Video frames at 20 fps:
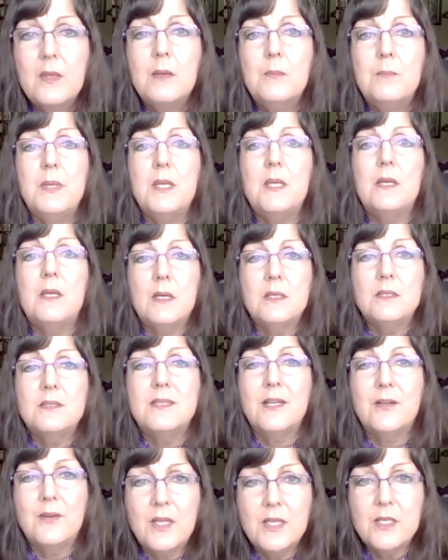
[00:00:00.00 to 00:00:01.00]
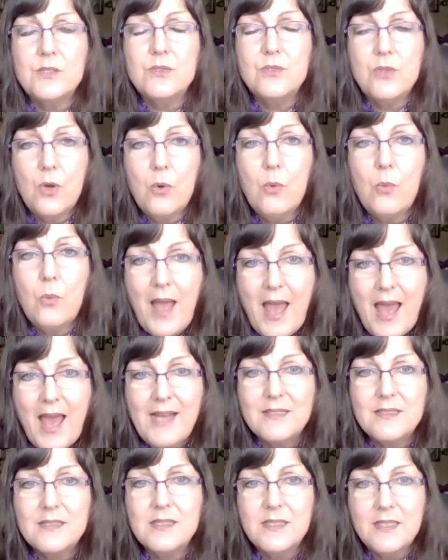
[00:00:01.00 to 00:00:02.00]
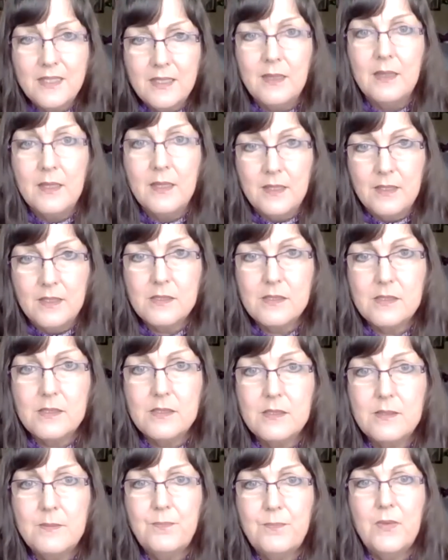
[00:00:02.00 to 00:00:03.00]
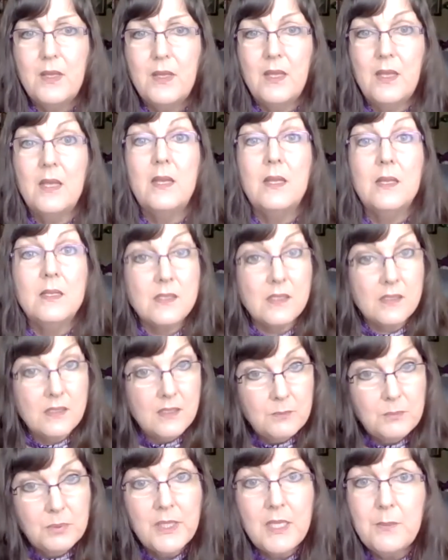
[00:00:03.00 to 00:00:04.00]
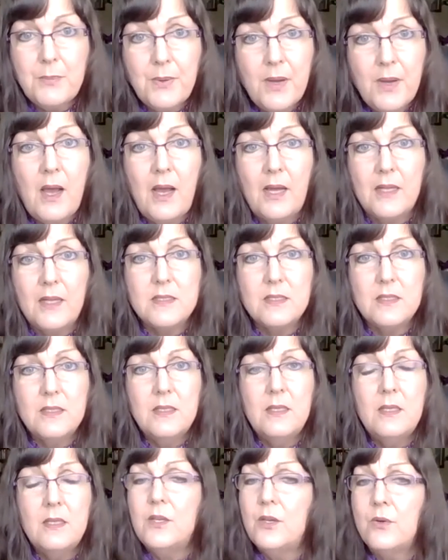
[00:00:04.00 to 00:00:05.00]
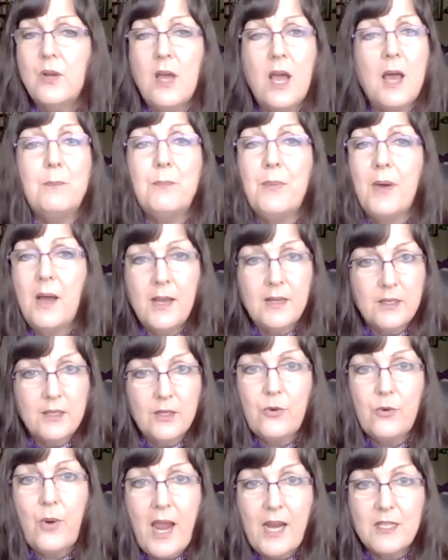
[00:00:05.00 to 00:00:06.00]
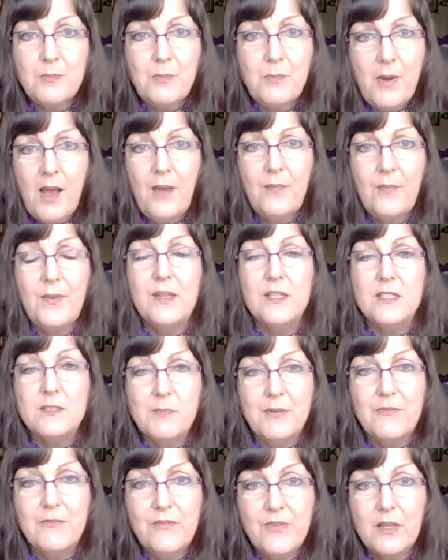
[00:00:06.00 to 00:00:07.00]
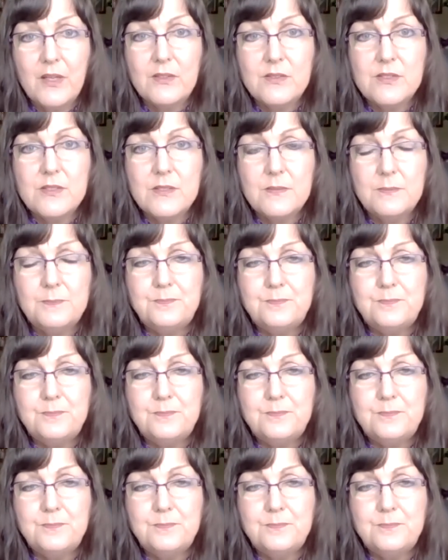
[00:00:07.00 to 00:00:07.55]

because there is no wax in this. It is a complete pot. You're not buying a cracked pot that has been fixed.